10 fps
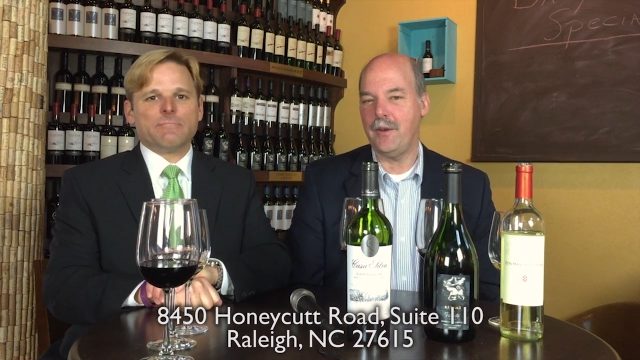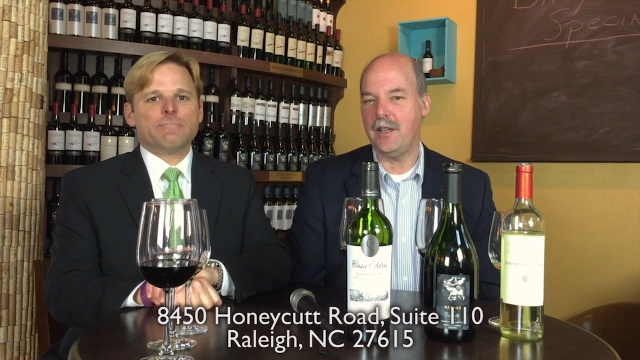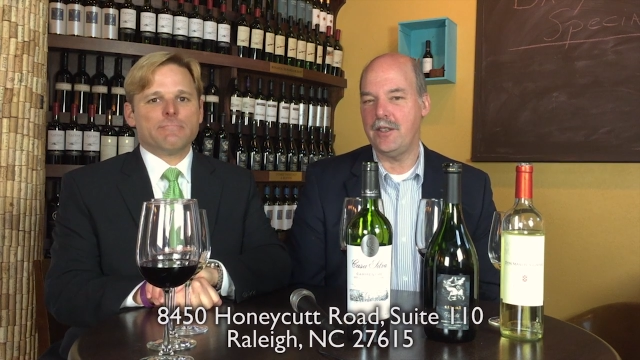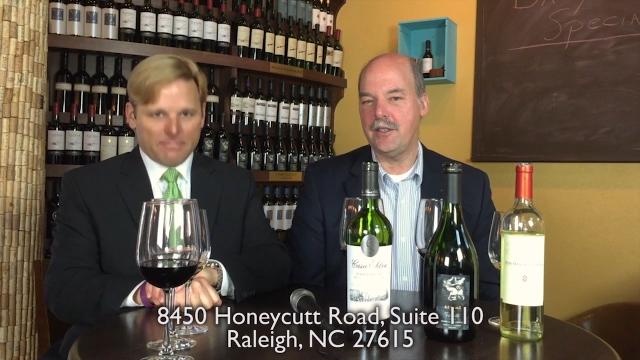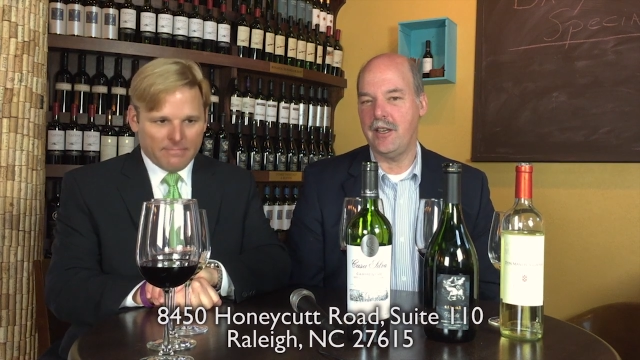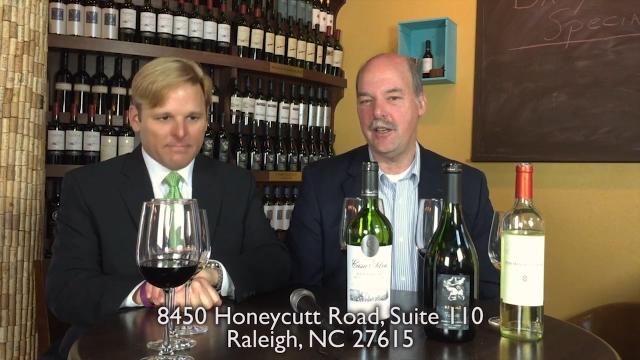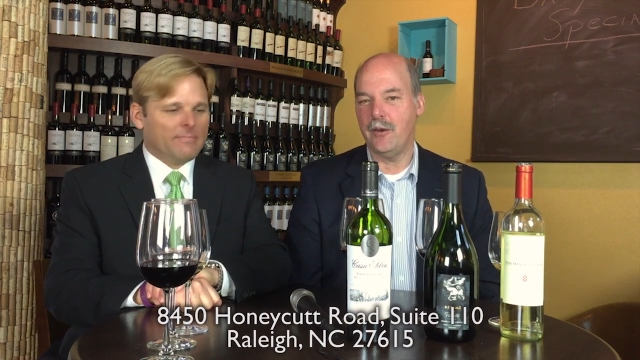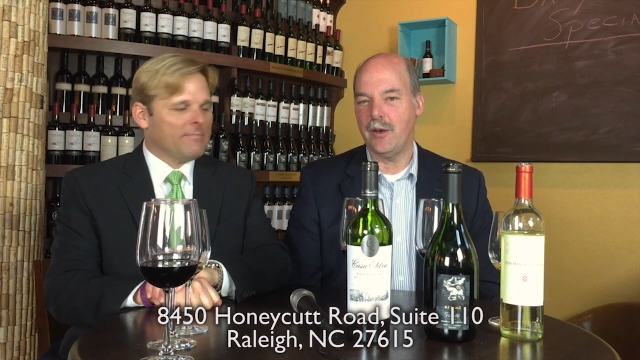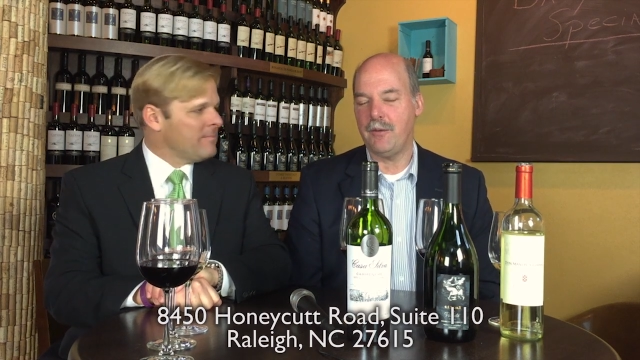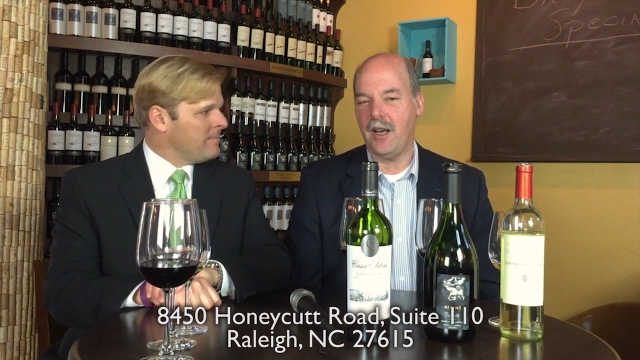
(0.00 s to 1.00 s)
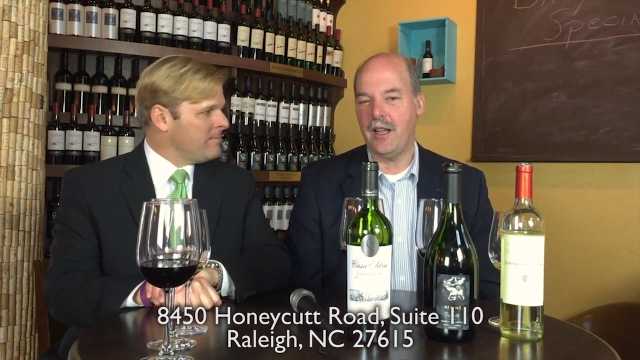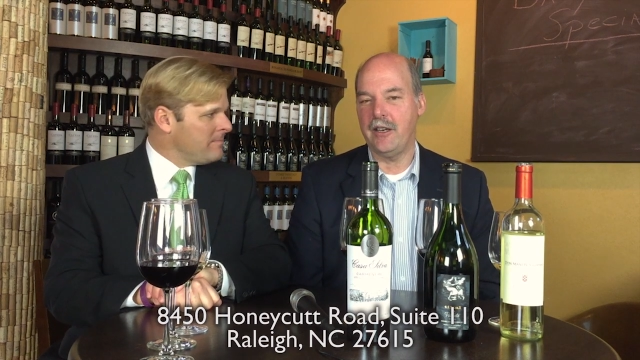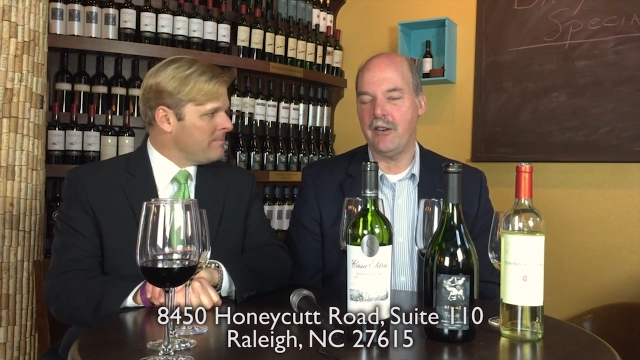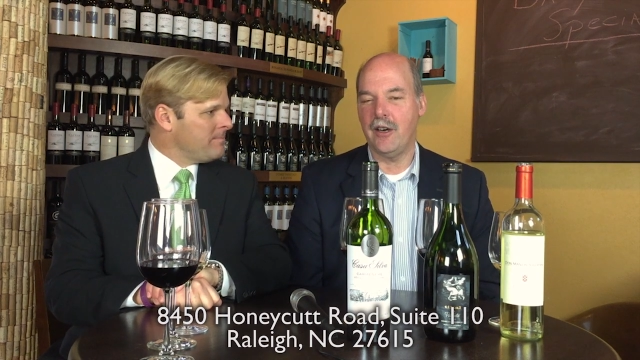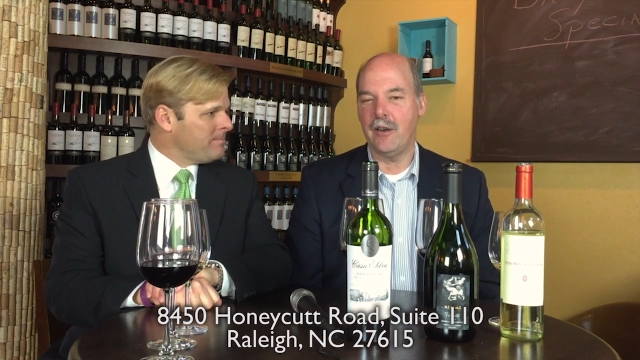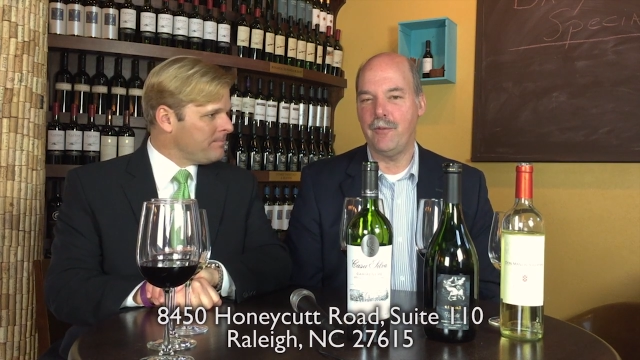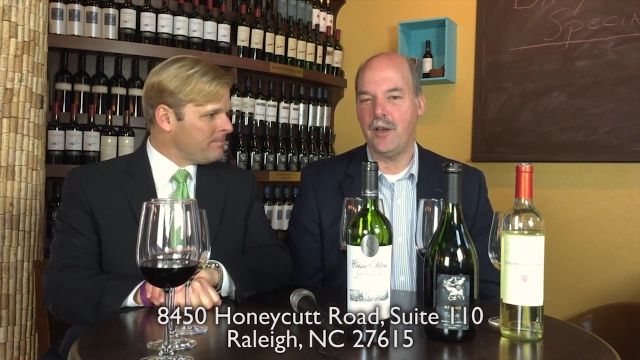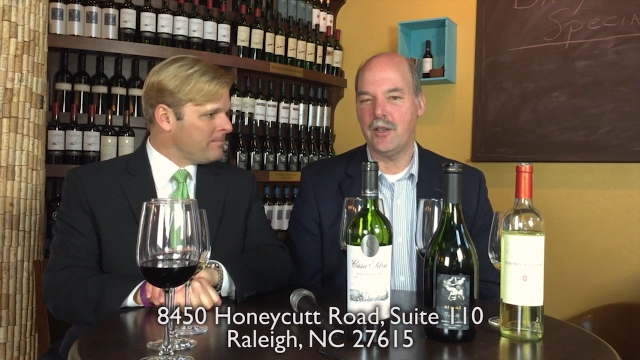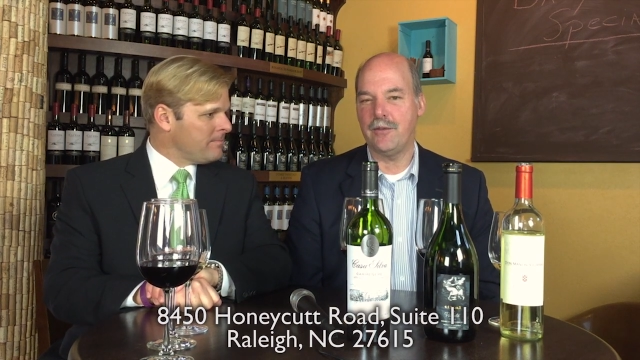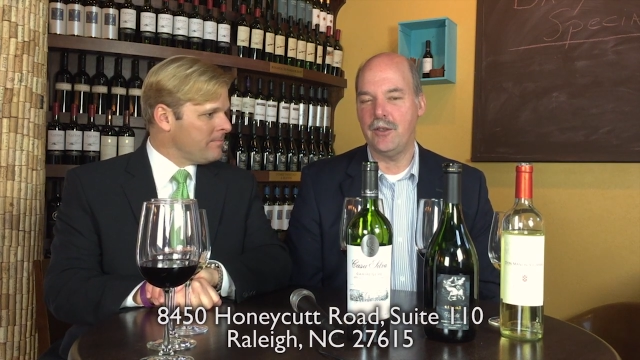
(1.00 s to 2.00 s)
Speaker 1: Village in North Raleigh on
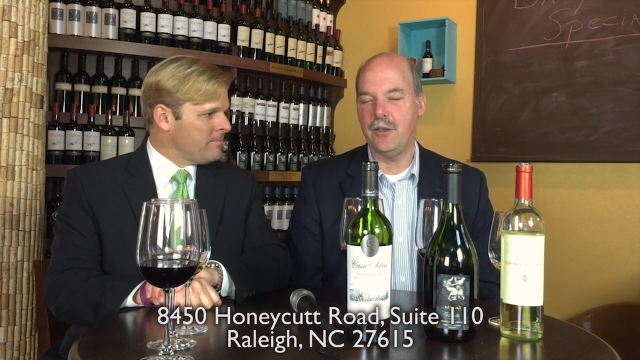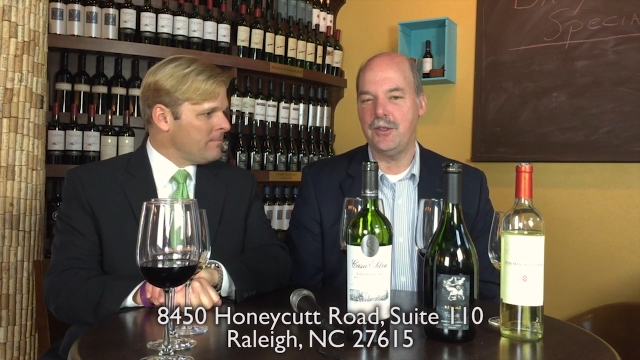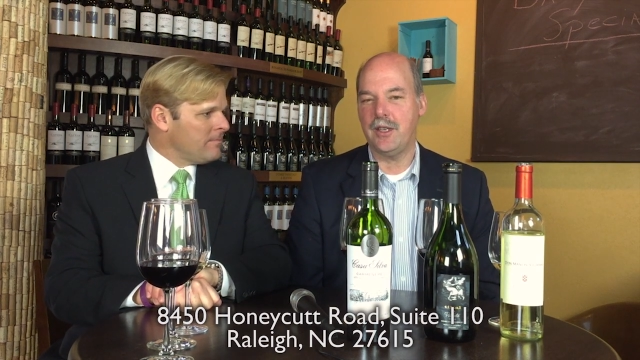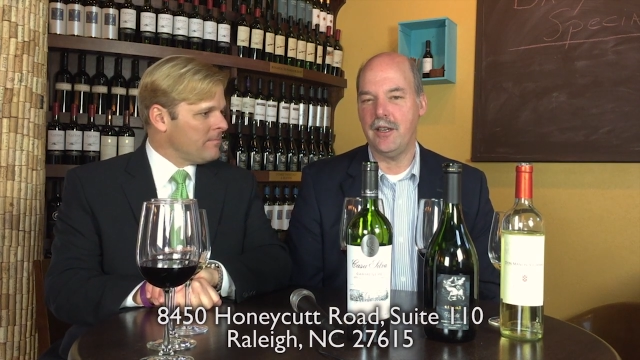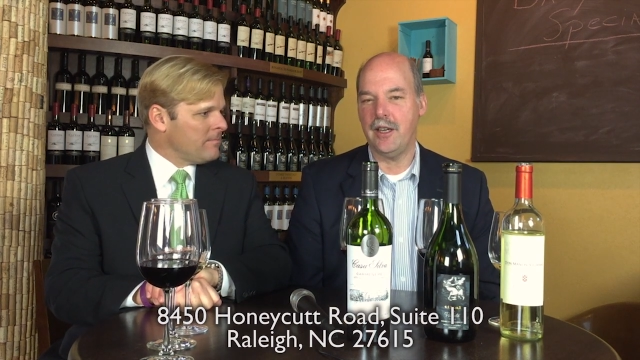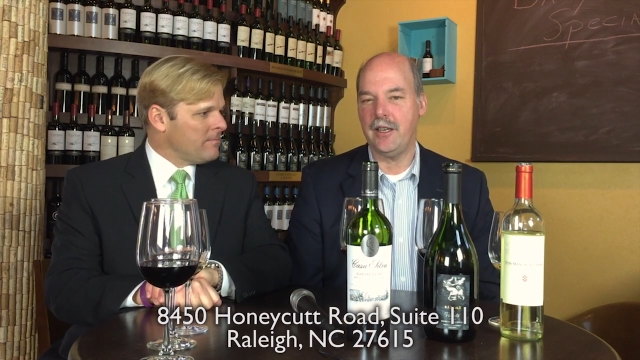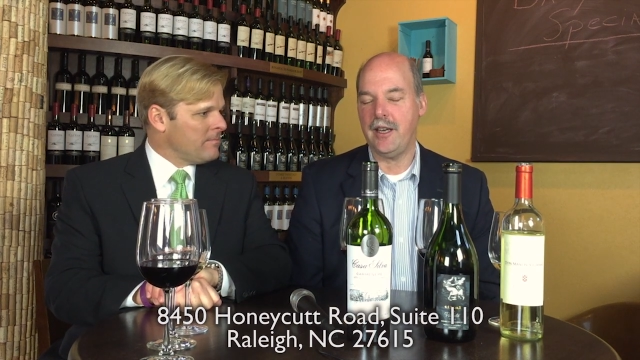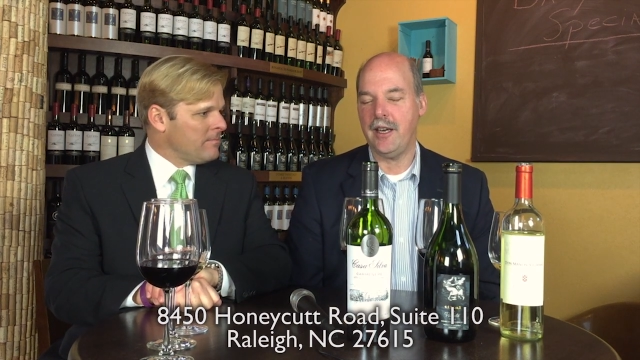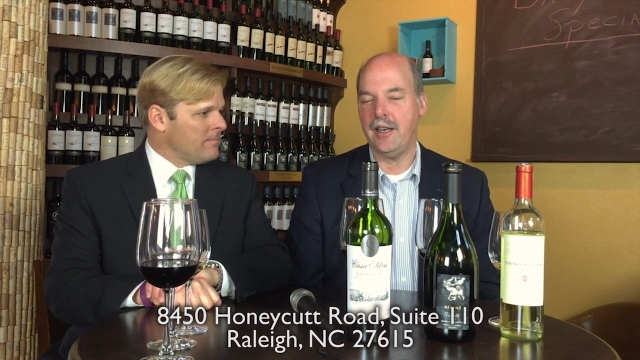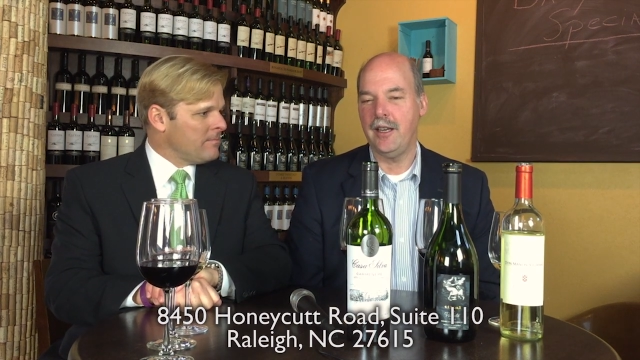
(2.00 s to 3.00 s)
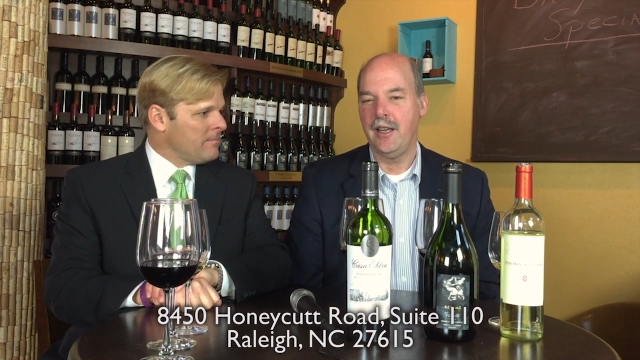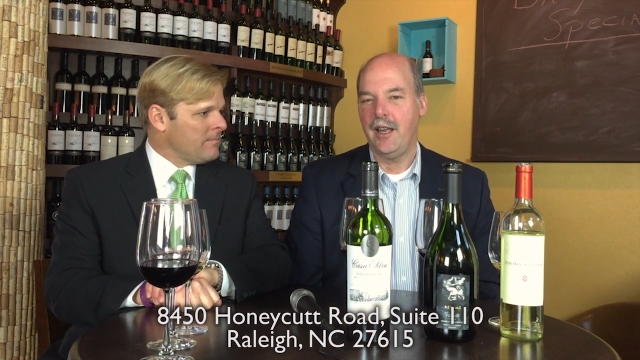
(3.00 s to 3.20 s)
Falls of Neuse and Hunting Cut.